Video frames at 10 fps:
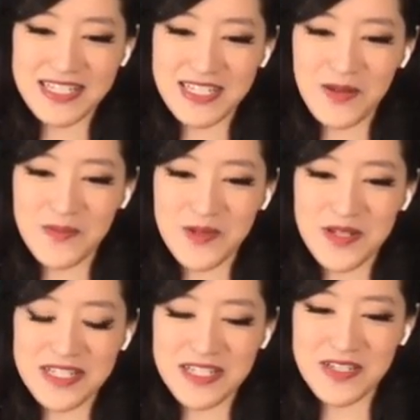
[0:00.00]

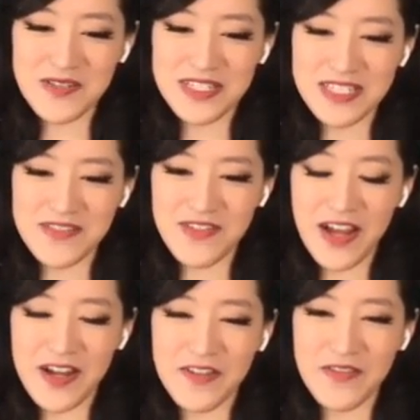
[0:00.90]
someone who is
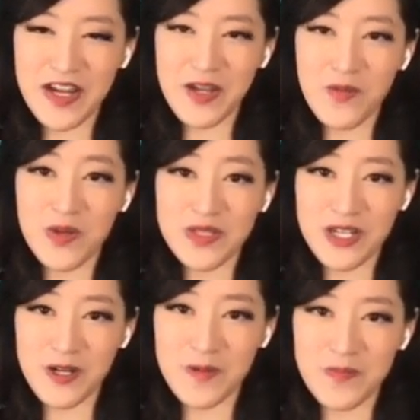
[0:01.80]
very, very well
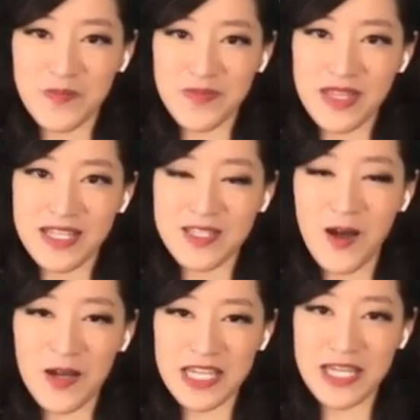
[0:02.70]
known
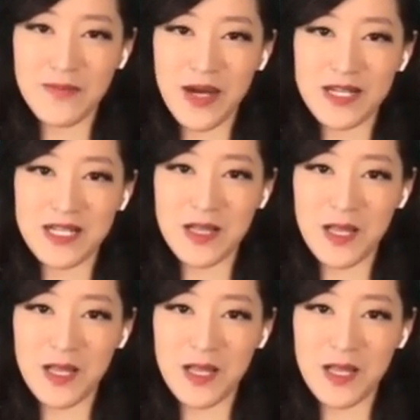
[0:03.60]
talking about it a